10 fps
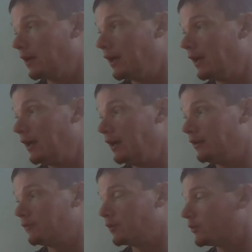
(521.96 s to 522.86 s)

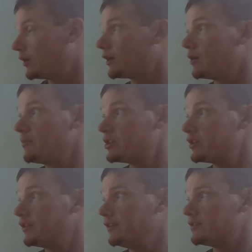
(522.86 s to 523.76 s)
And real quick, our
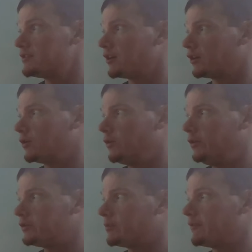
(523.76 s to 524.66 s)
mission is, our
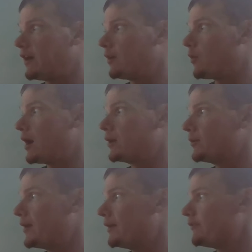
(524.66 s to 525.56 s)
goal is to provide a wide
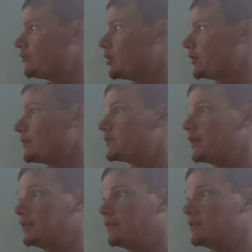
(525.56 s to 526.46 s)
array of programs and
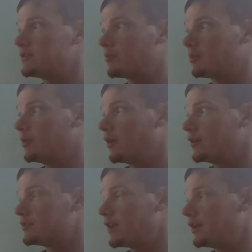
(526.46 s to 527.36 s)
activities that promote
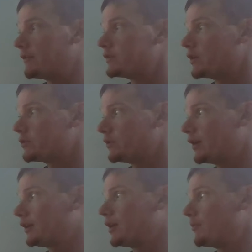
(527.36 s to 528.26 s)
understanding of
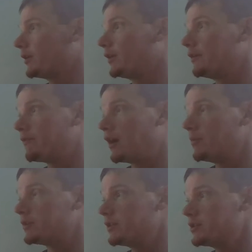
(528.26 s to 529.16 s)
social, economic, and
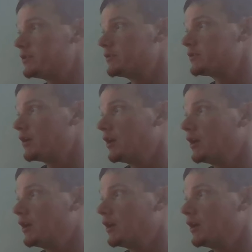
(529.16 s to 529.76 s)
environmental issues.